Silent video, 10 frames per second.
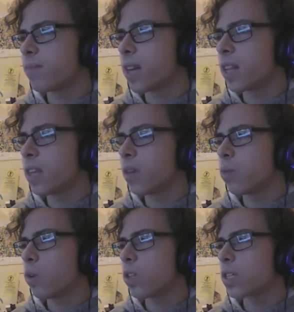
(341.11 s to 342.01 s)
I think
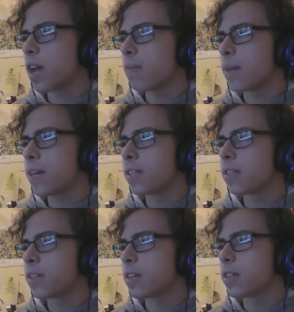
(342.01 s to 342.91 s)
what this game
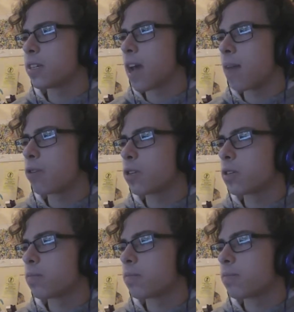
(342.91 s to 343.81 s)
needs is
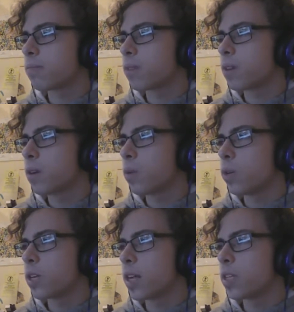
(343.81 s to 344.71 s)
cameras,
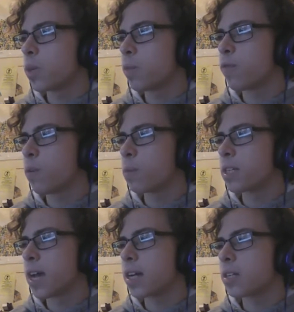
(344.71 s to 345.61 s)
which lets you perform
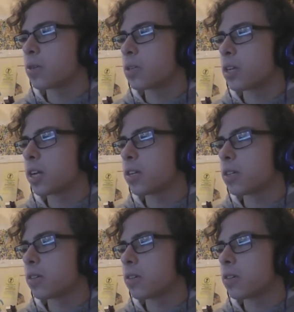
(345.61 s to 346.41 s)
tactical Snickers.